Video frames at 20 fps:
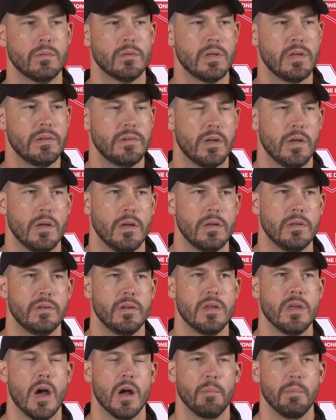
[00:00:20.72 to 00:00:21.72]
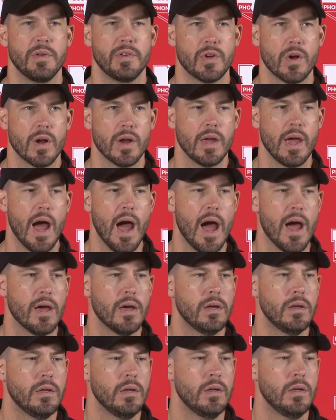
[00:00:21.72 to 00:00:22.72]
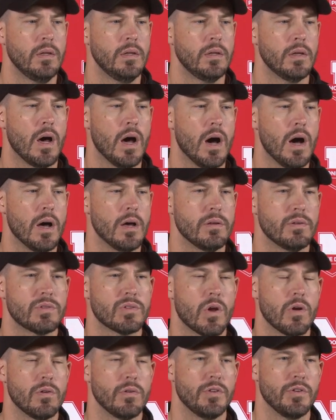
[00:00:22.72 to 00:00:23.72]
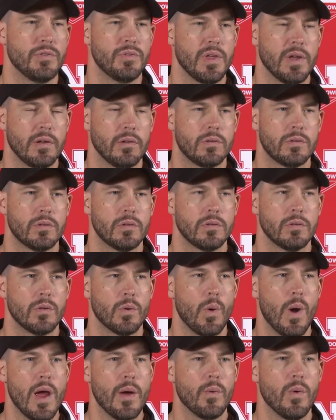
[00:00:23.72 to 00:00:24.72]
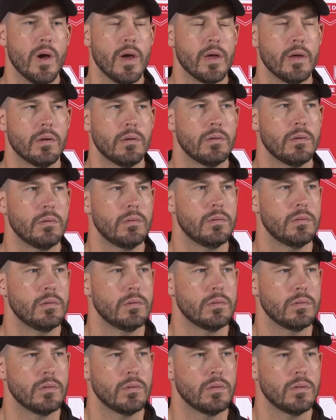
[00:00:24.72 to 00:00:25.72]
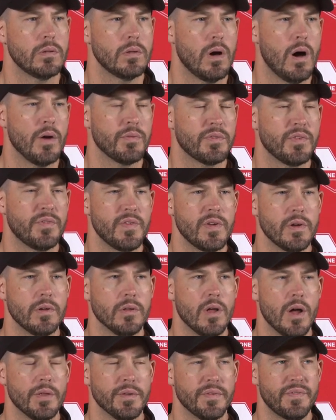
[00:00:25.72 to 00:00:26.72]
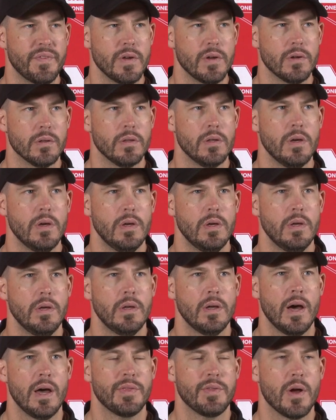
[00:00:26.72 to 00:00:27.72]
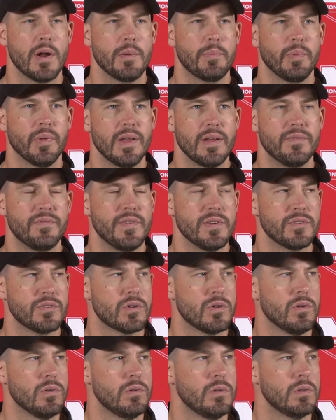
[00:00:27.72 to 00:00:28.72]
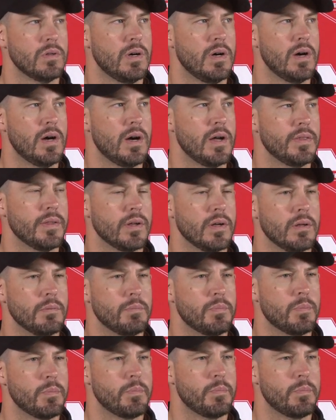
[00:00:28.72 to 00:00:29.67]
he's a young, maturing guy. He's starting to do things the right way, off the field, on the field. I thought he played physical in the